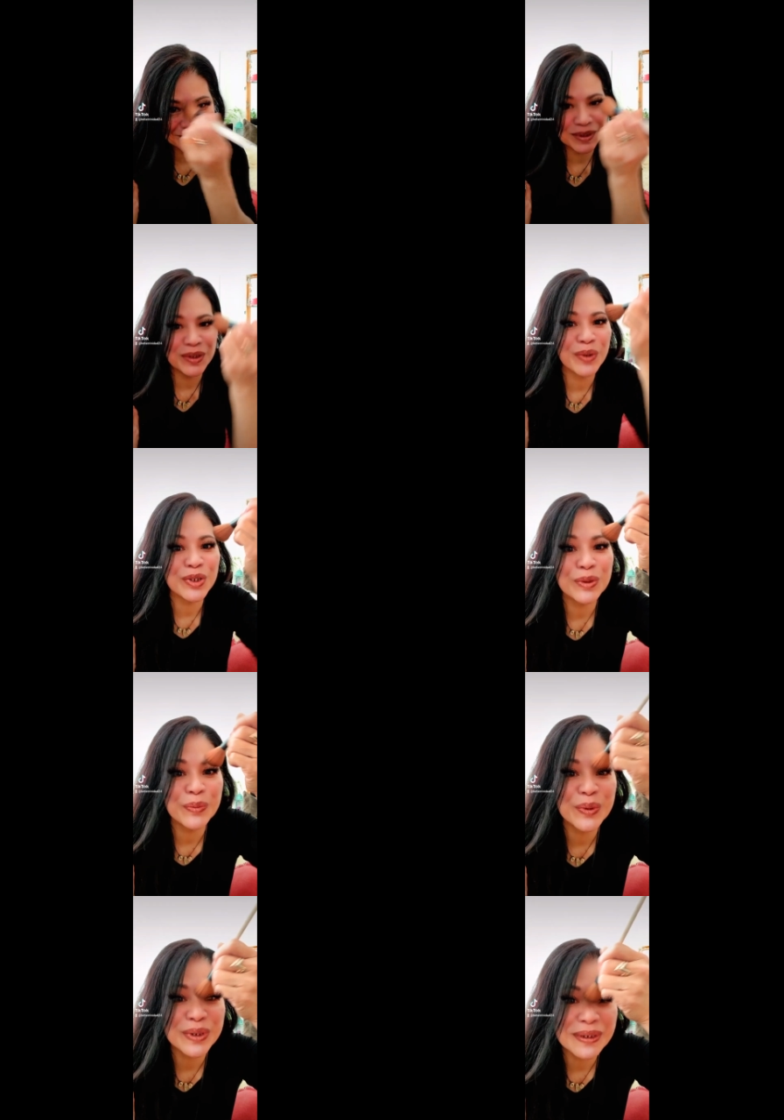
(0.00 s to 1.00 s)
You want to
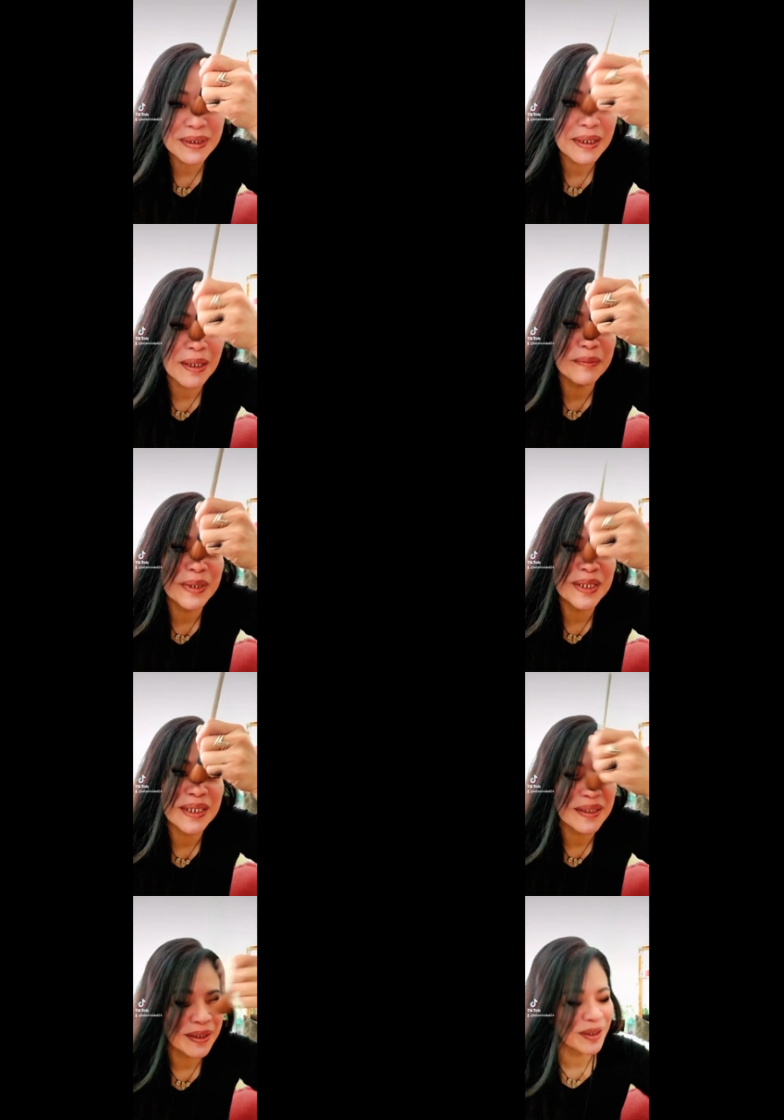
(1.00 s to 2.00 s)
put a bit
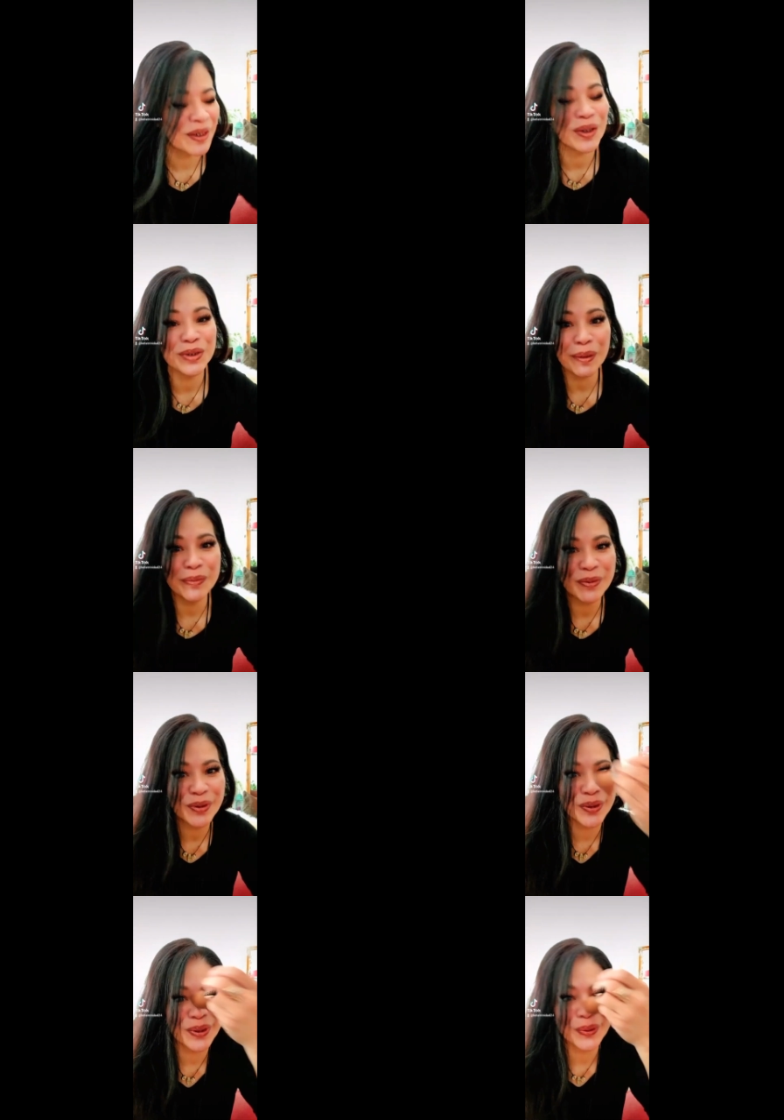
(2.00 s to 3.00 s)
on top of
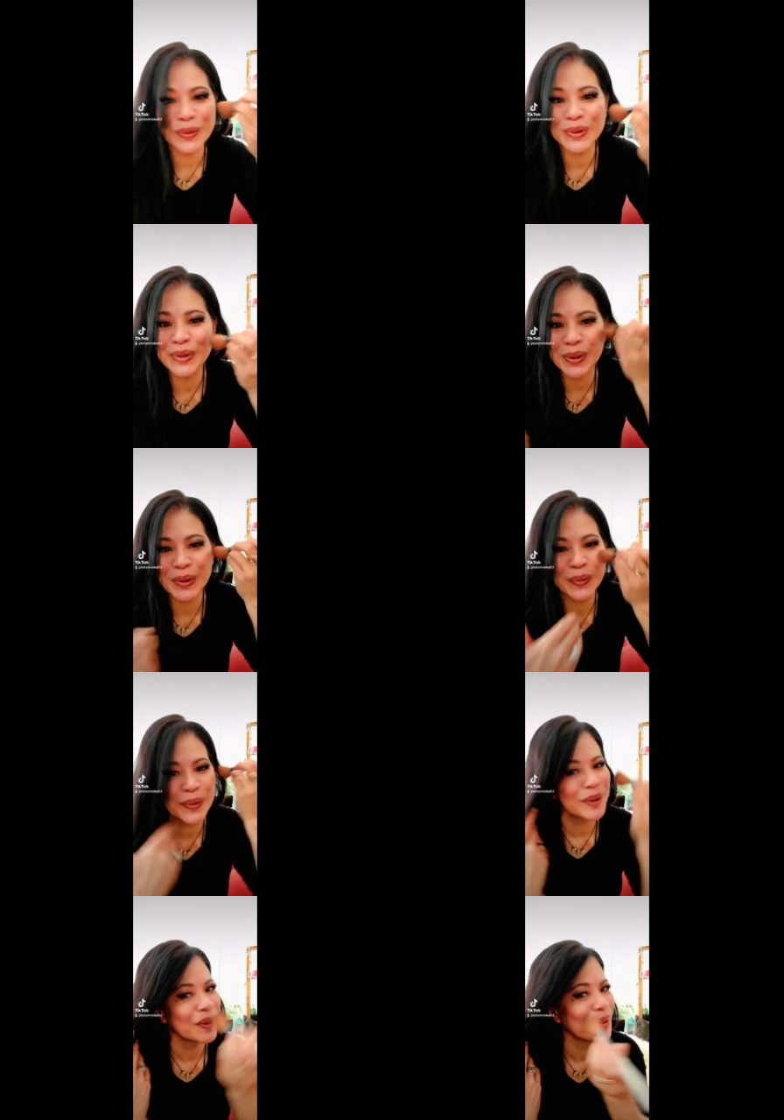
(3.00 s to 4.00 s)
your nose,
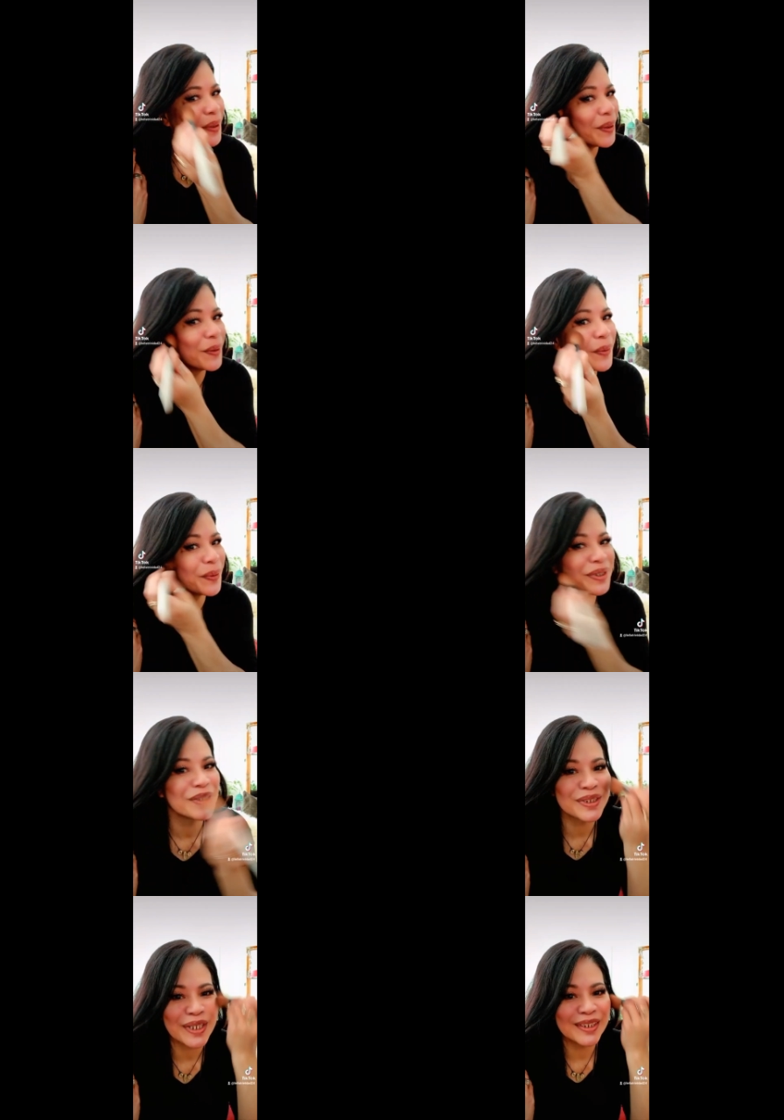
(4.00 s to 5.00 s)
where the
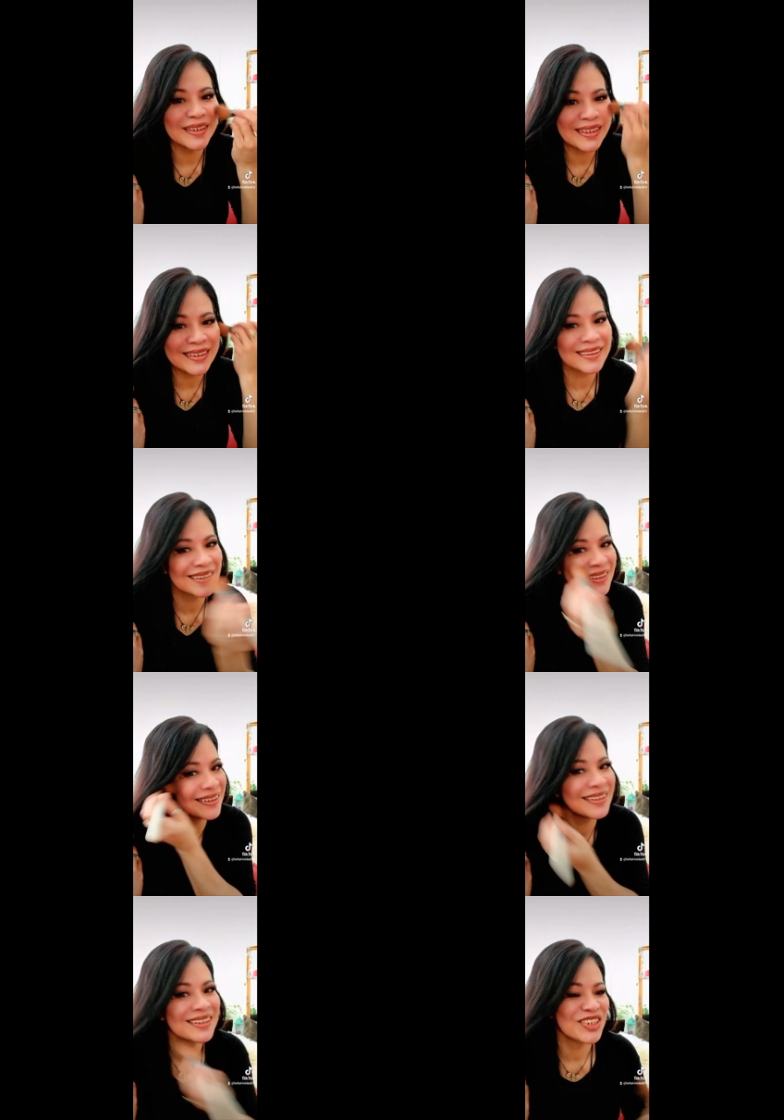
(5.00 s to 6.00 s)
sun
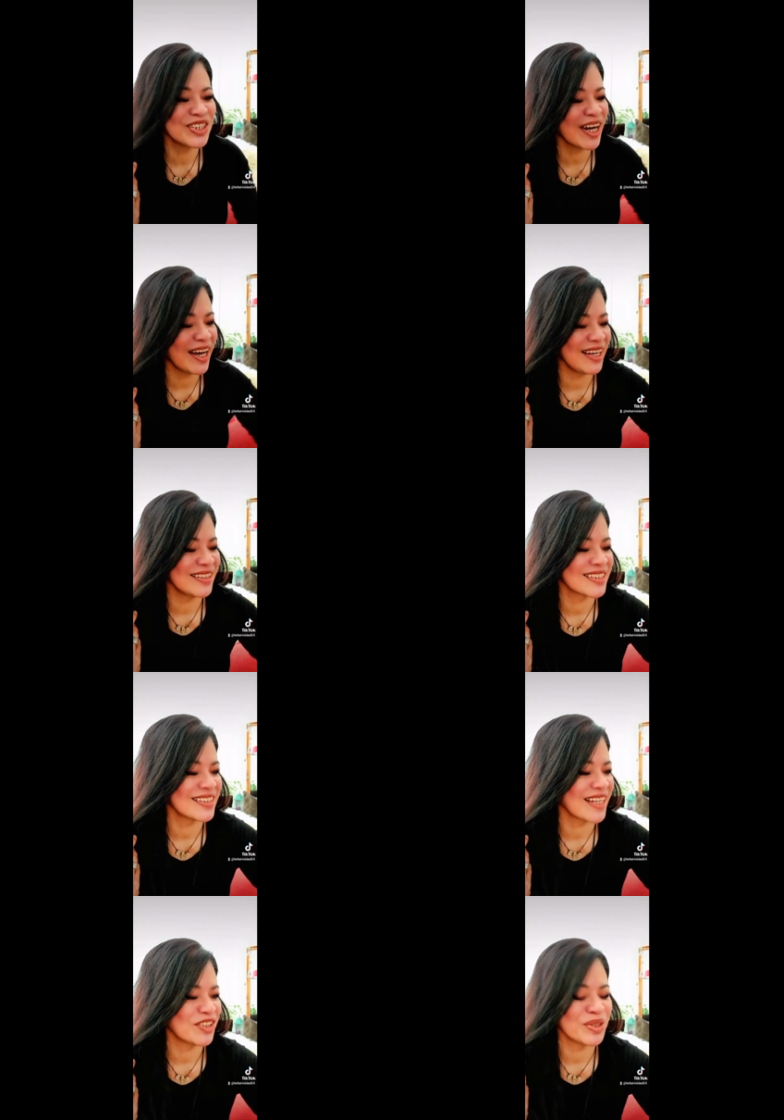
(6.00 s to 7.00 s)
shines
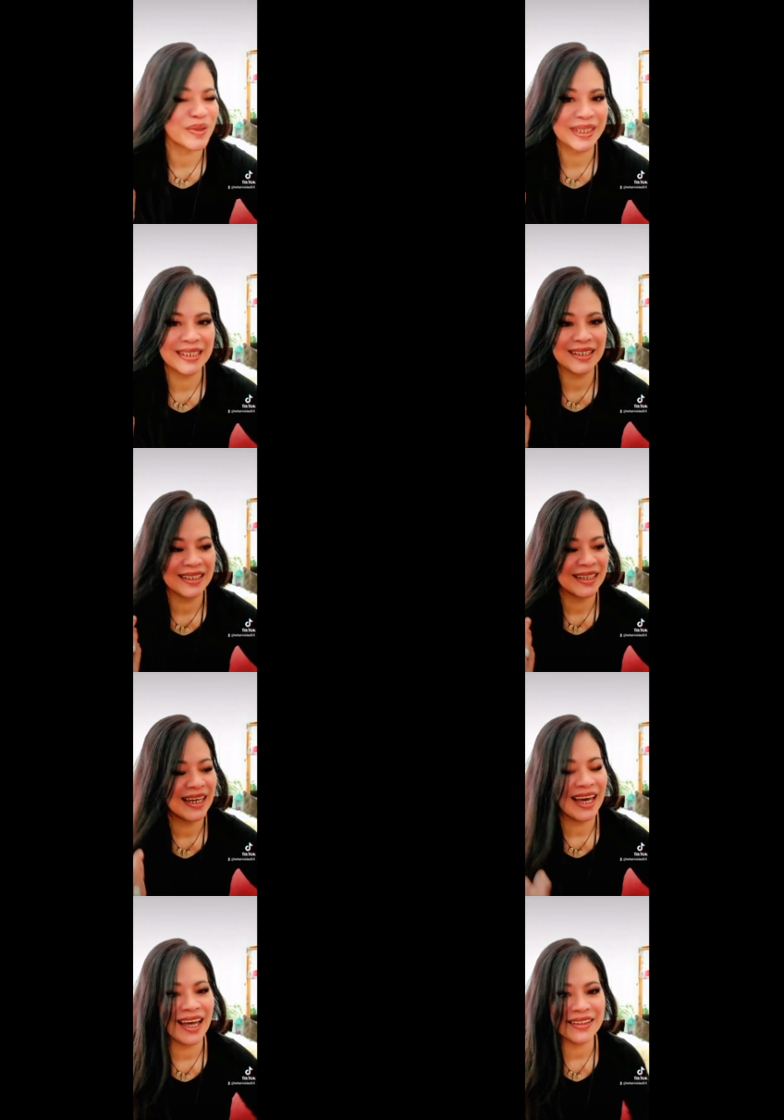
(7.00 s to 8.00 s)
naturally.
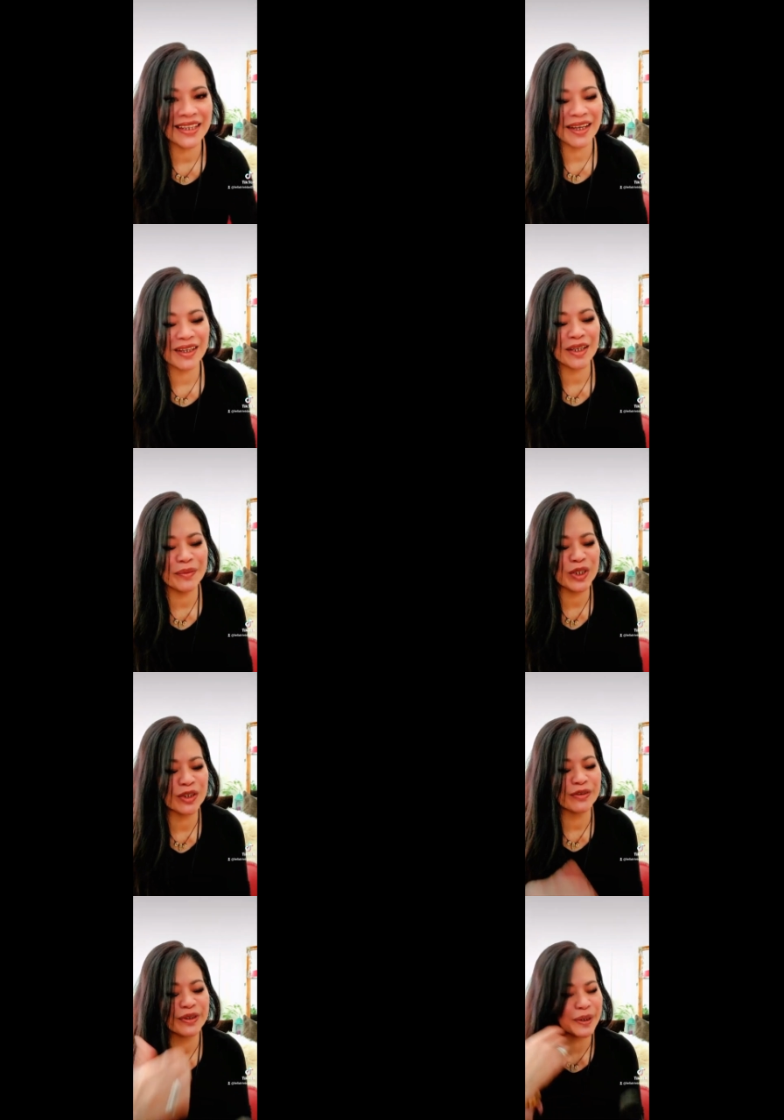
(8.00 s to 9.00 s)
And then a bit
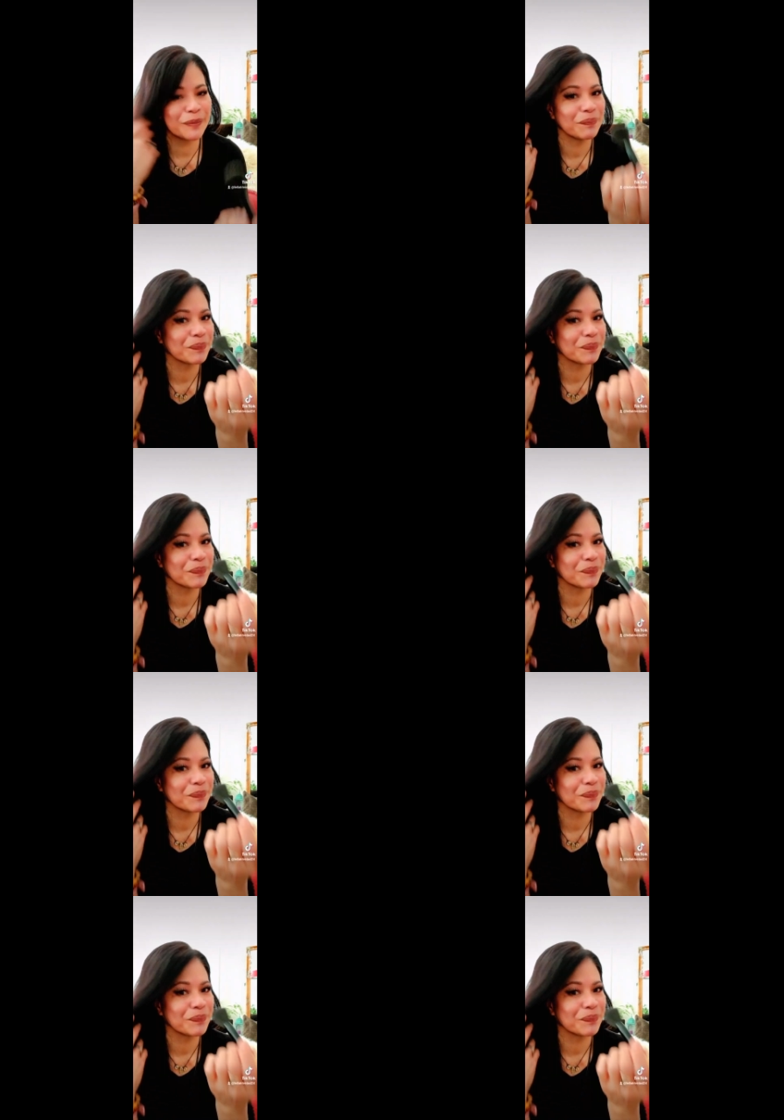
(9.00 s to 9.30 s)
of a